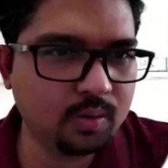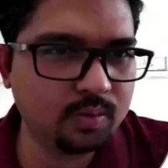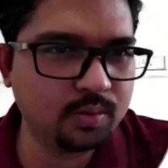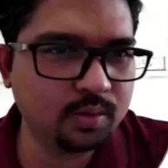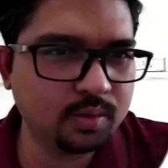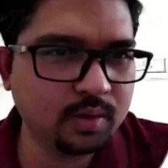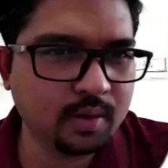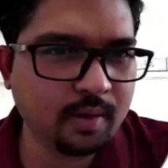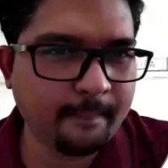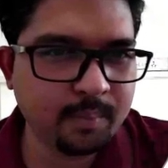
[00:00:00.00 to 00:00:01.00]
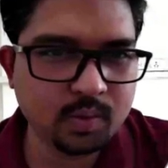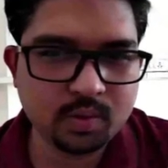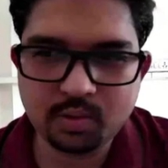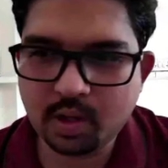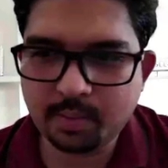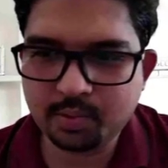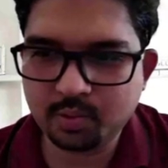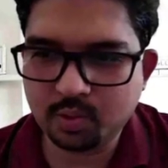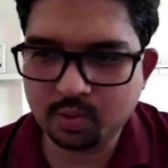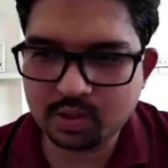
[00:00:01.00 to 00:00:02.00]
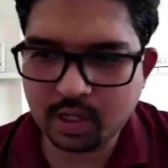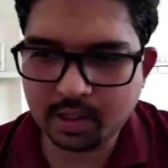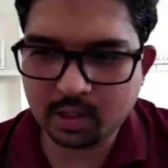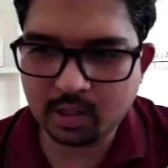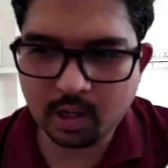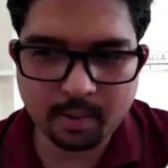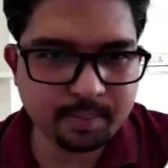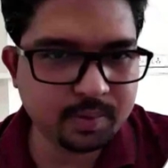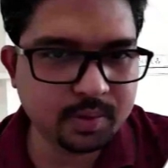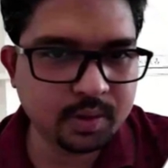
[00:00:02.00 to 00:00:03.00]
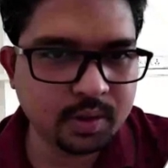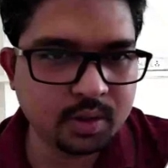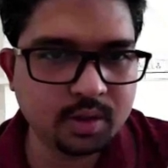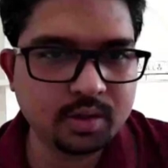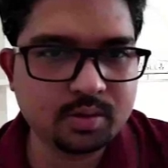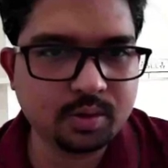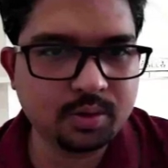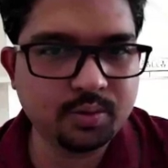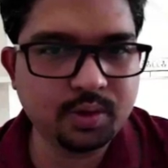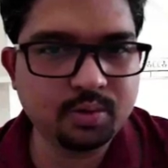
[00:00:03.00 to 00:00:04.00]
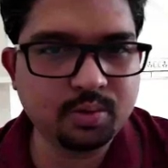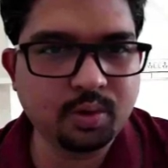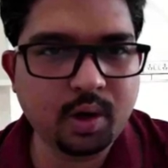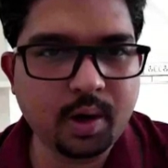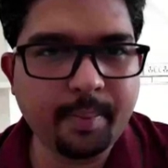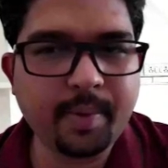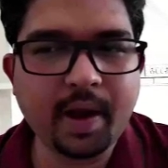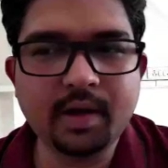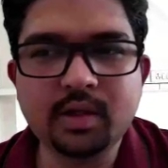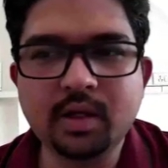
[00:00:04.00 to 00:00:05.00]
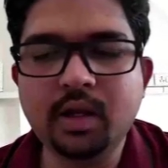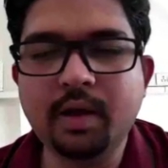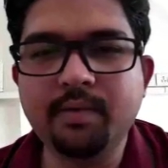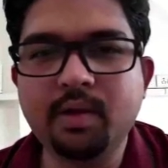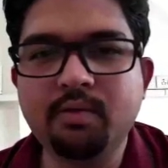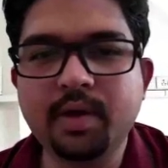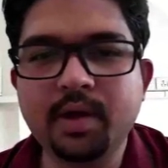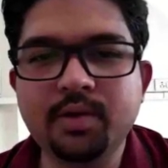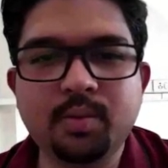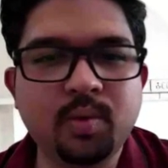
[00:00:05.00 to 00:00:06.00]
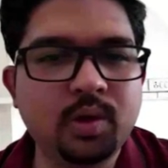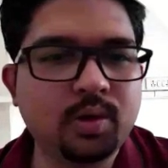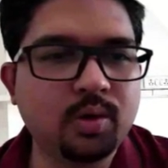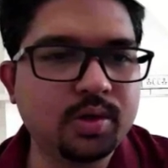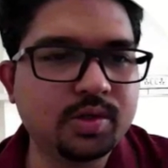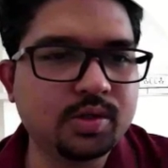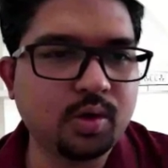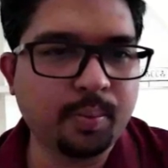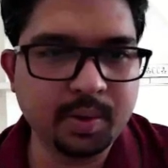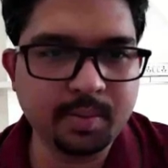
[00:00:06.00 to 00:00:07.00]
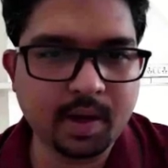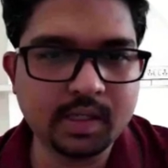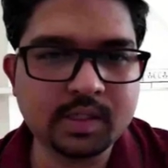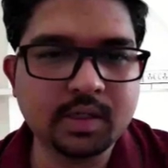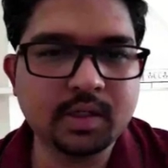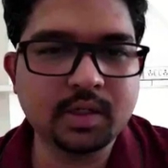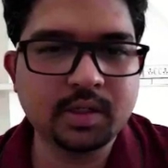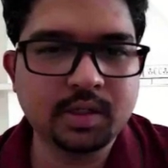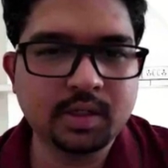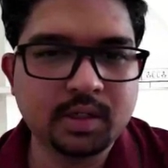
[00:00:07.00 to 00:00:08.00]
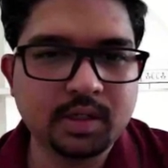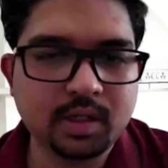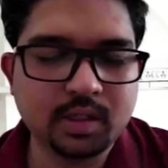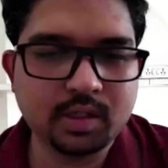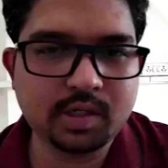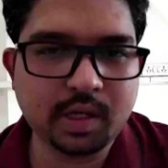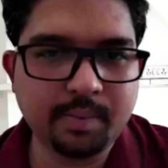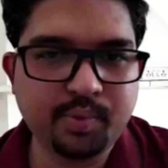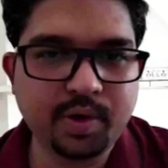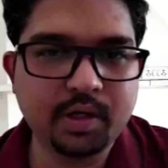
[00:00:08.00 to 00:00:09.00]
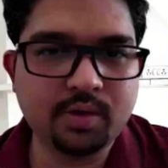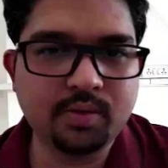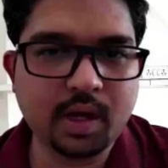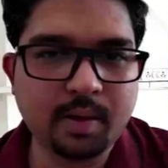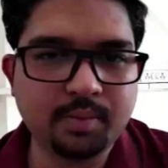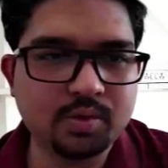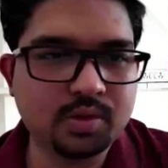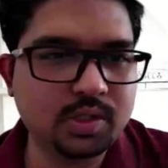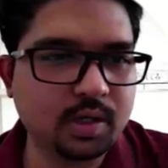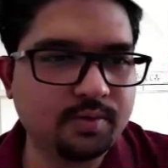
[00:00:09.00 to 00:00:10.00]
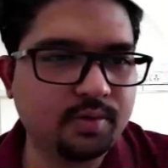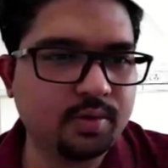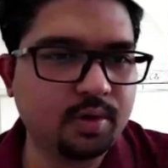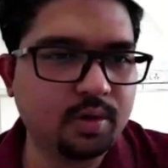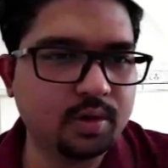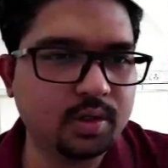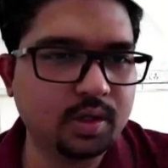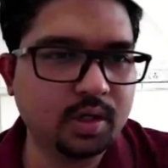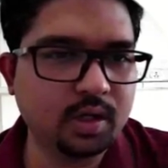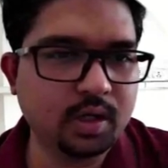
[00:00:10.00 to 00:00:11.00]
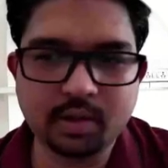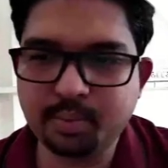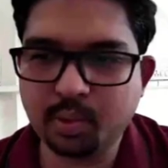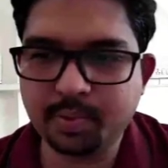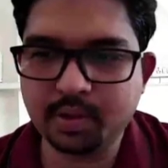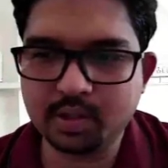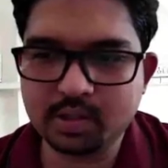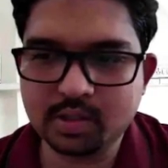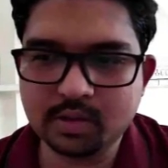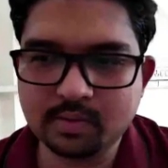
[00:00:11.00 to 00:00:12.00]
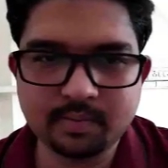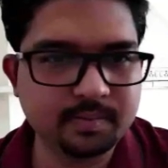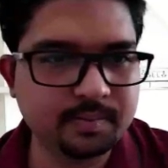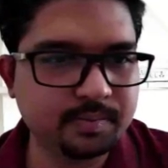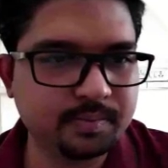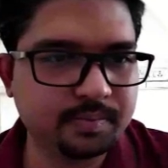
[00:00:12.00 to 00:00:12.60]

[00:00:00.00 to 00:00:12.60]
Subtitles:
At down you have to go slightly up. So you need to go up at the level when your molecule is optimized, and the same point you will have to check for all the other properties.